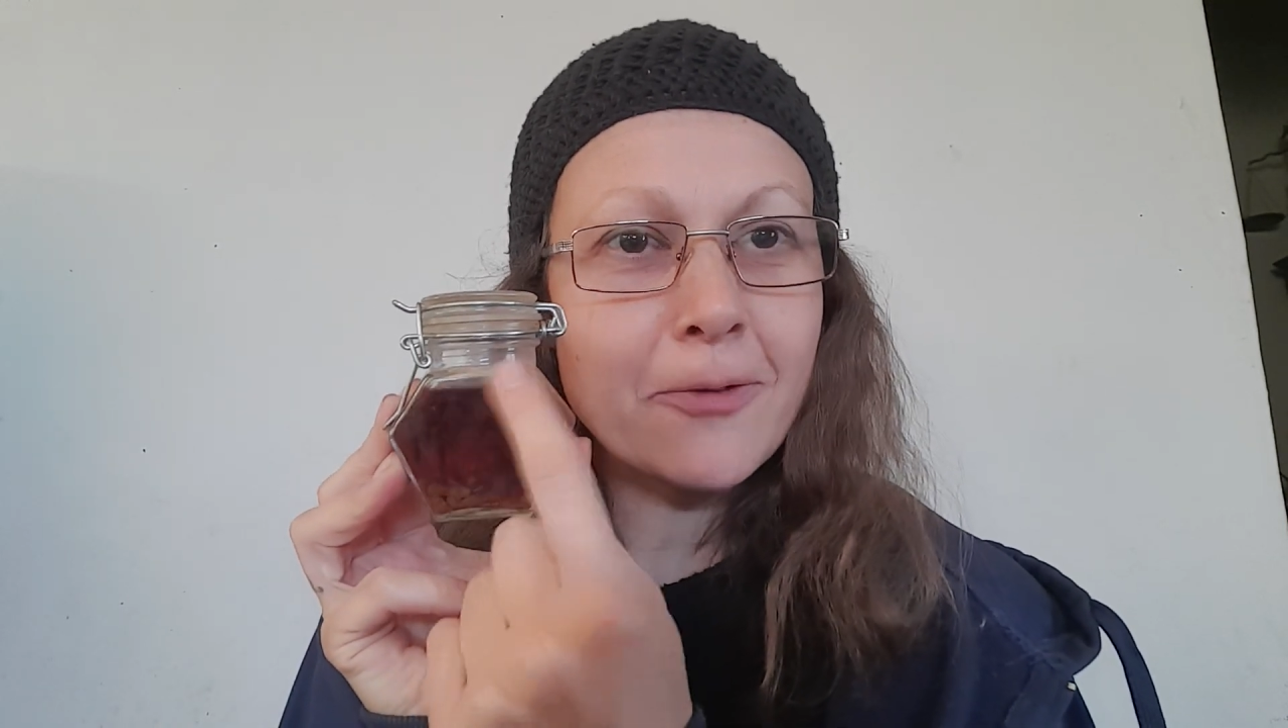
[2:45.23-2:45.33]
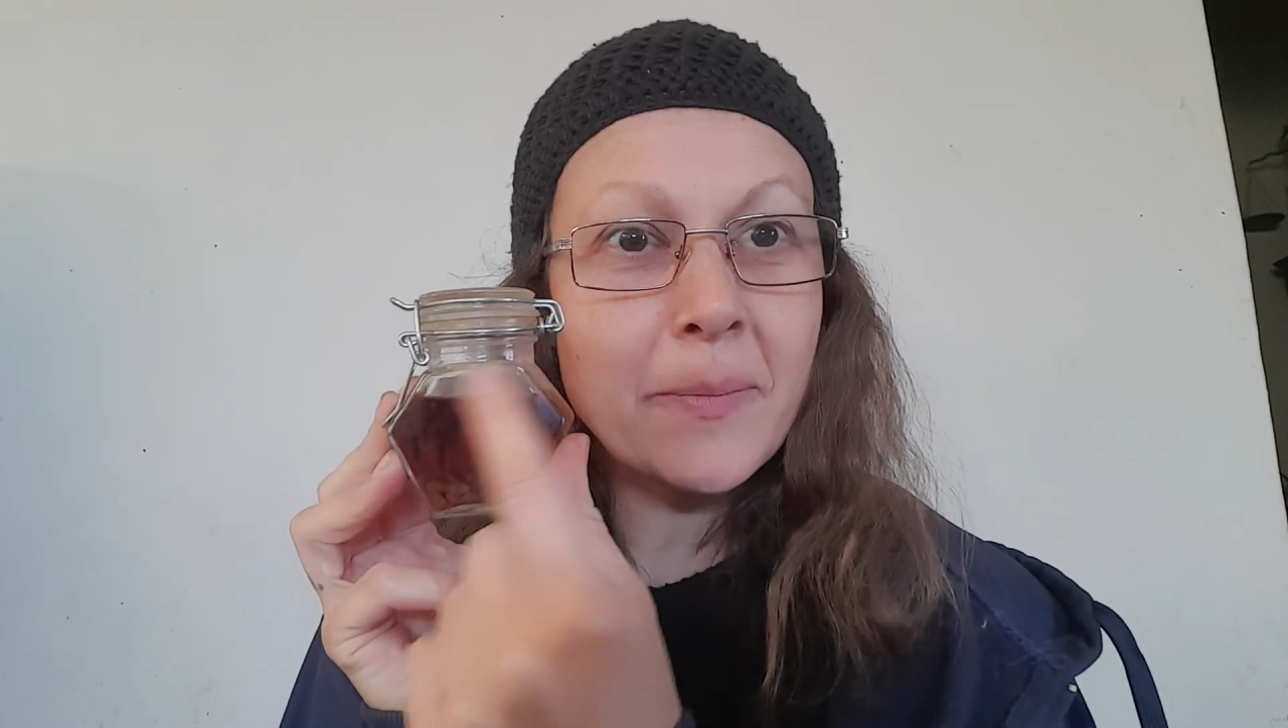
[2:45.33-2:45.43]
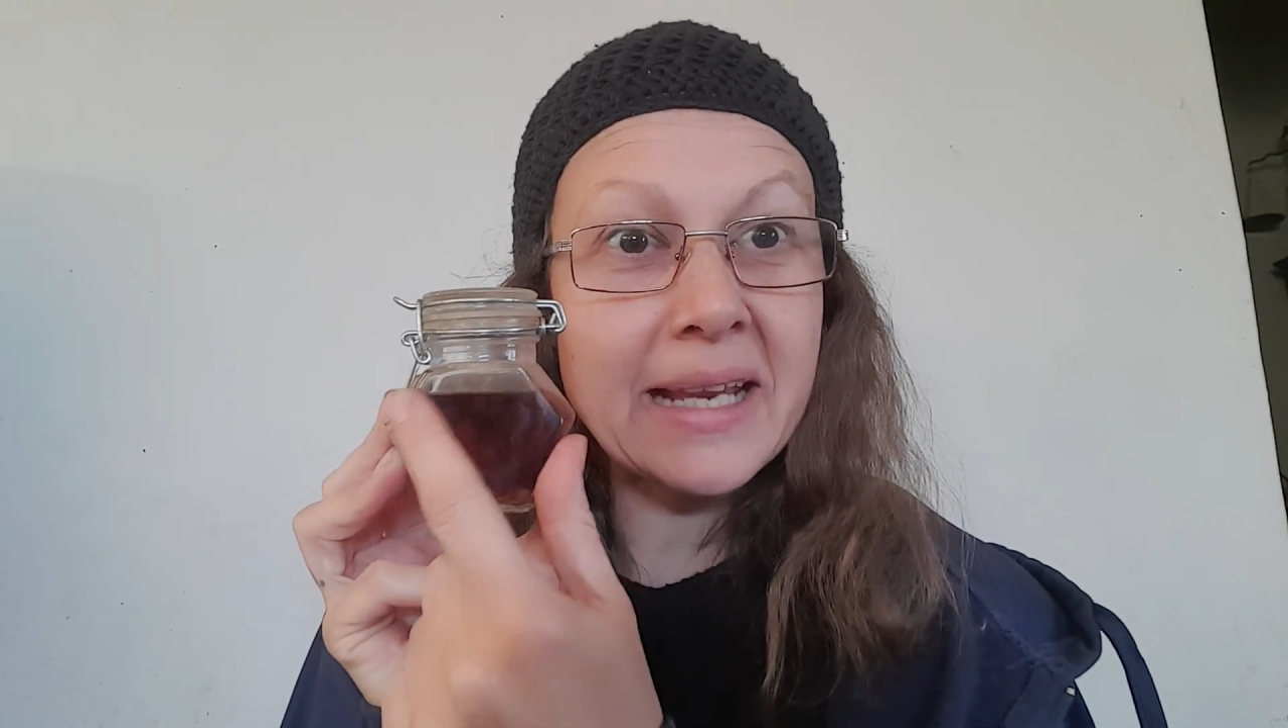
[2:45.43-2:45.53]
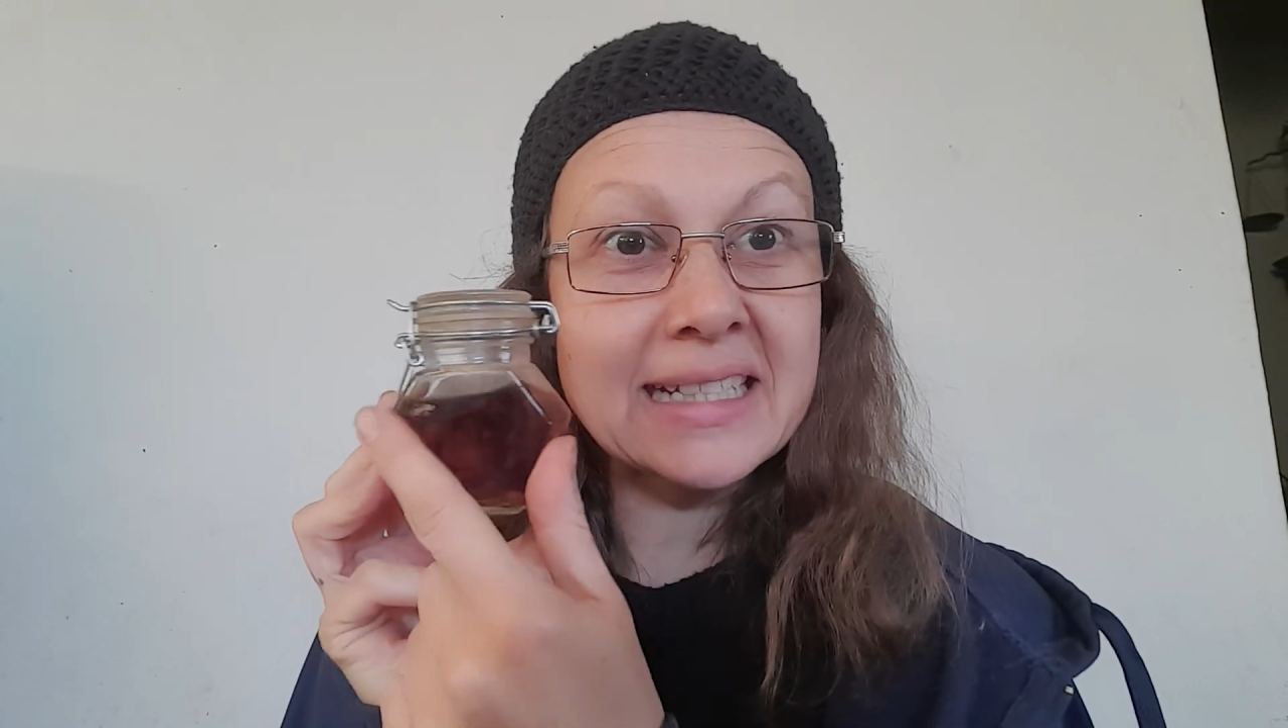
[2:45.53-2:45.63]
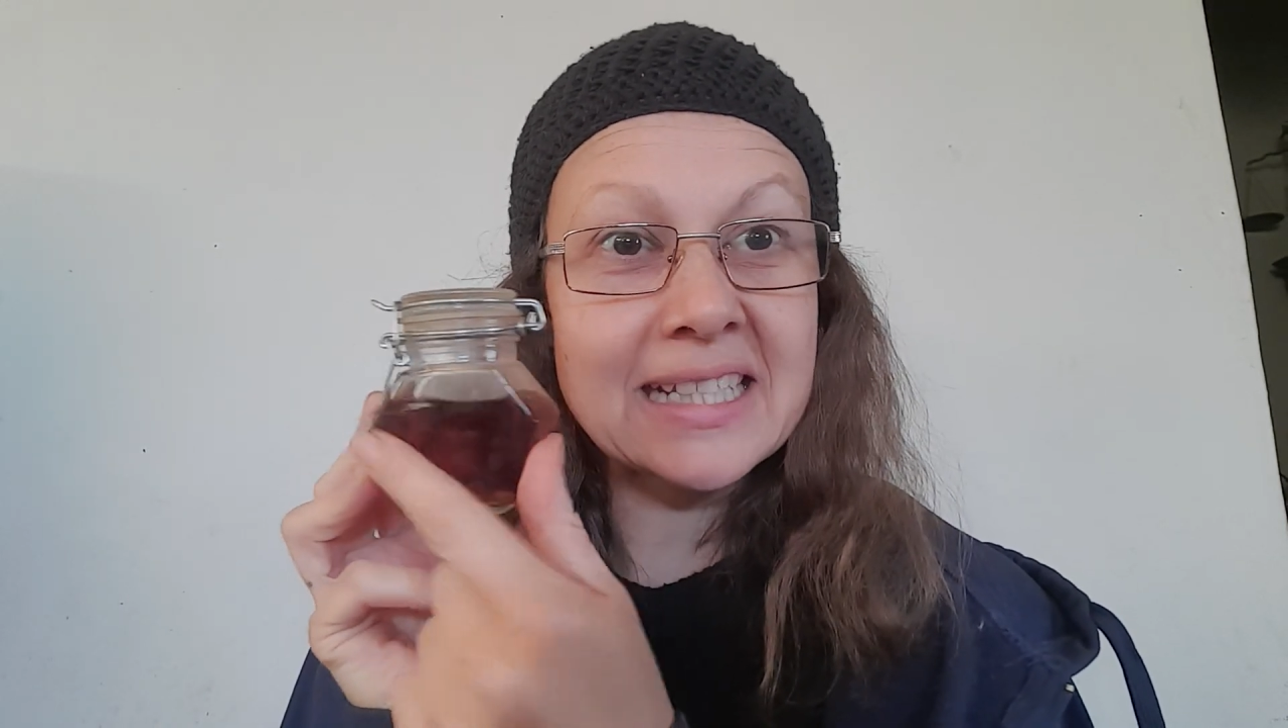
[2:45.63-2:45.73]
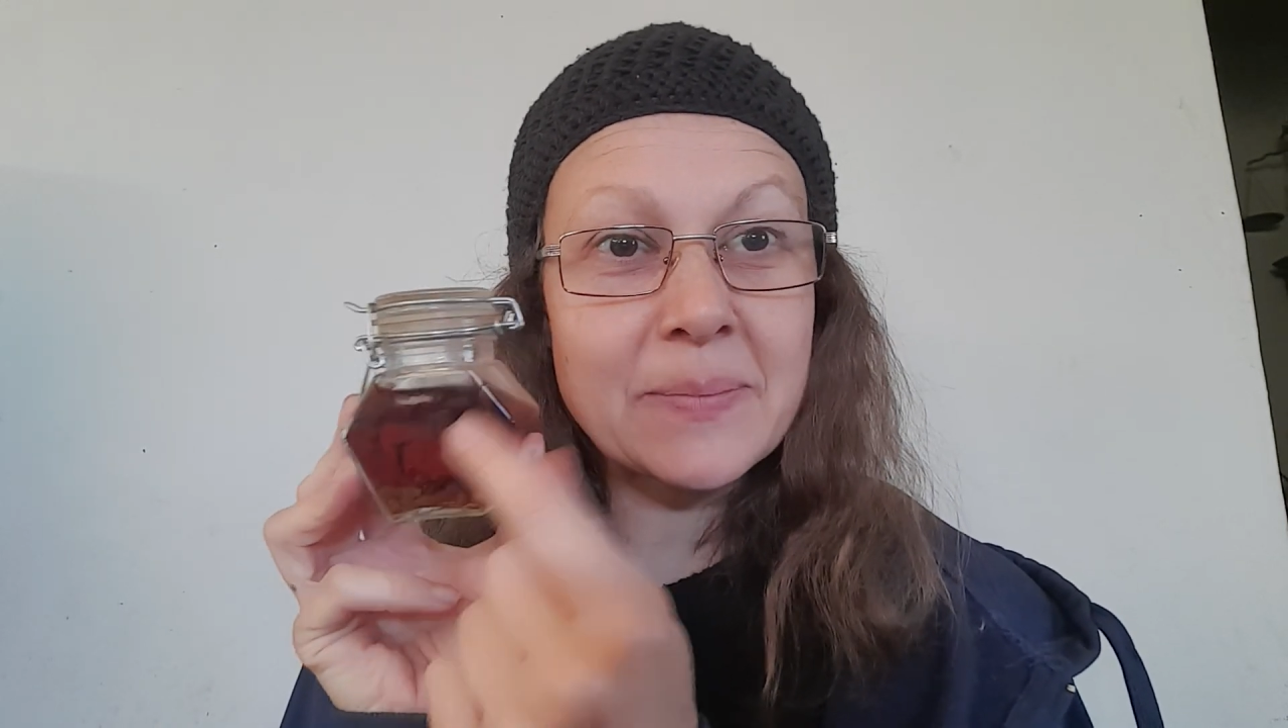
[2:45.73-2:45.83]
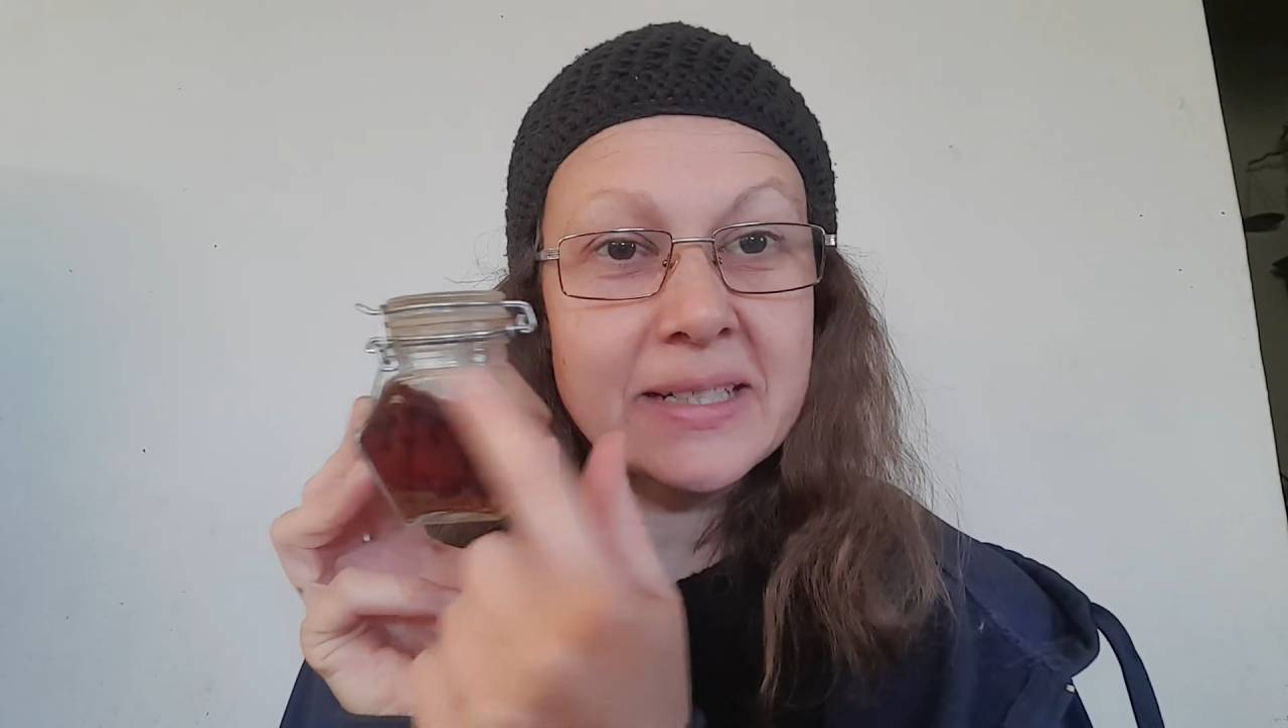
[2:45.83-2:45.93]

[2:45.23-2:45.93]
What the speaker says: fermented